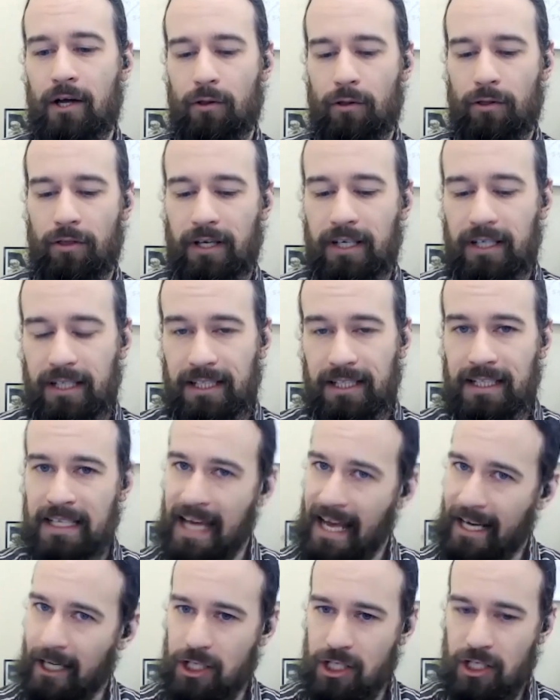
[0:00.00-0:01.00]
the
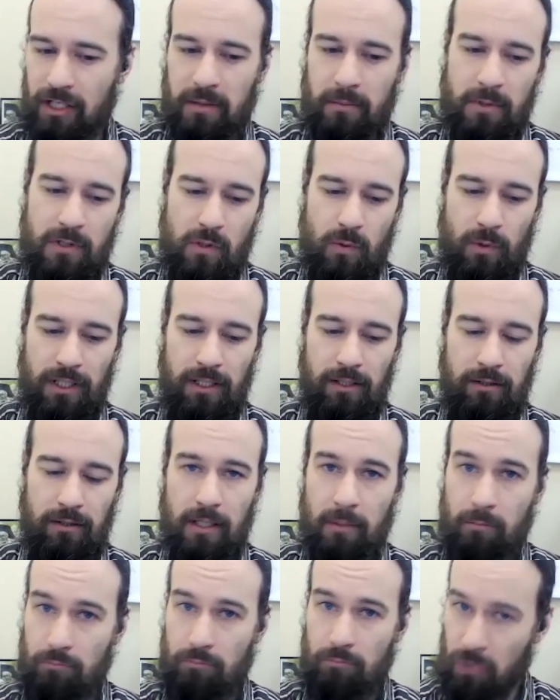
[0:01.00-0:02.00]
connection
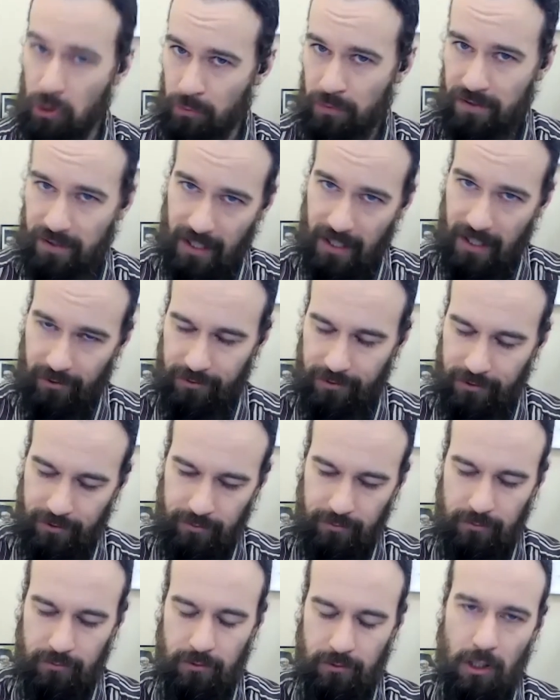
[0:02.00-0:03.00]
between immune cells